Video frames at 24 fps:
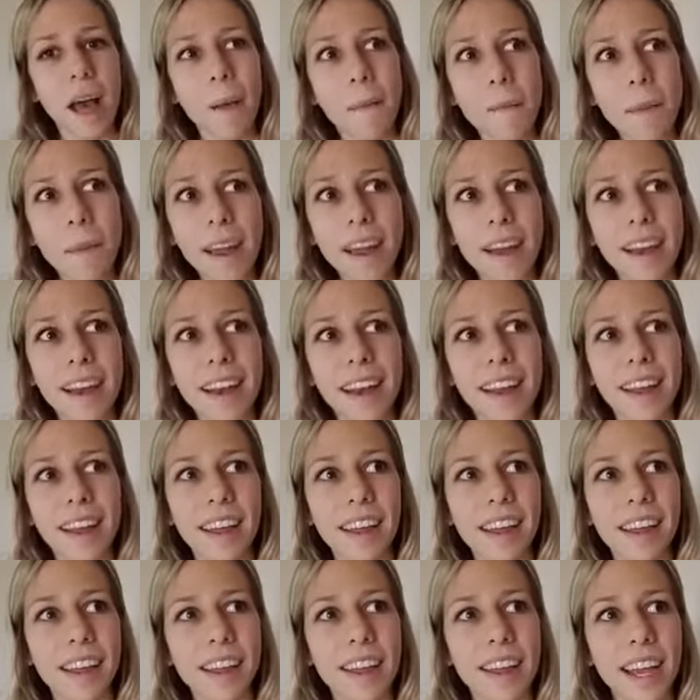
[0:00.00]
But
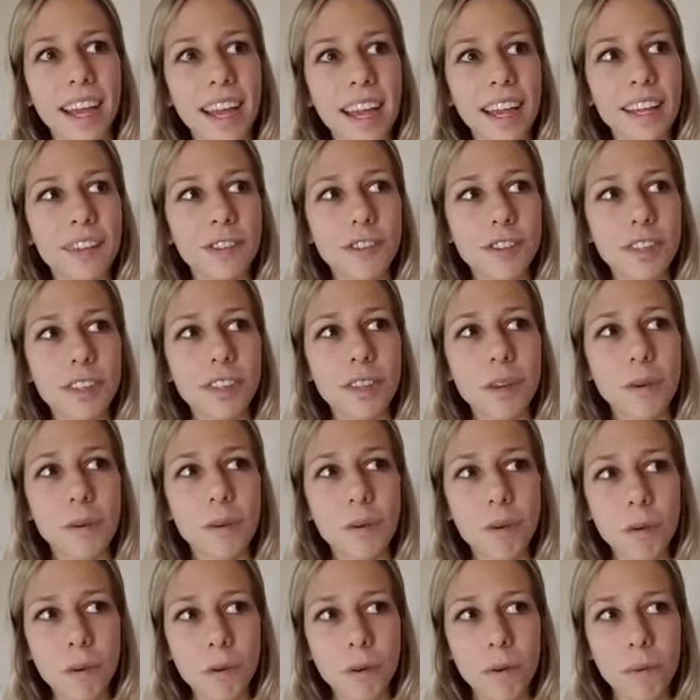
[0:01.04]
it's just so
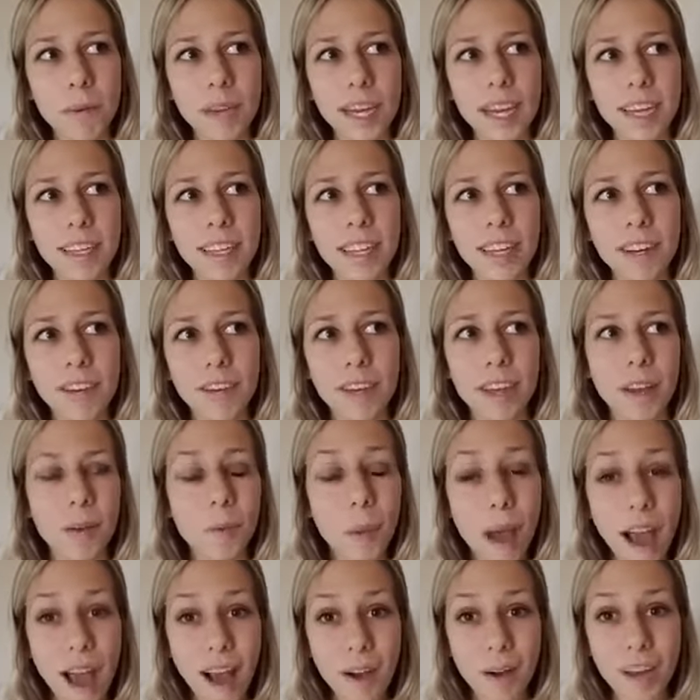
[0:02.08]
cool because then you're like,
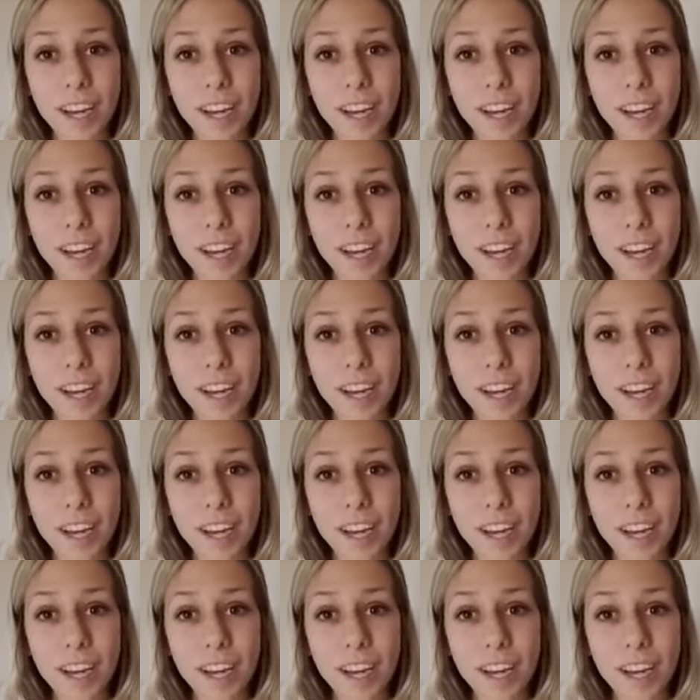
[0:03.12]
wow,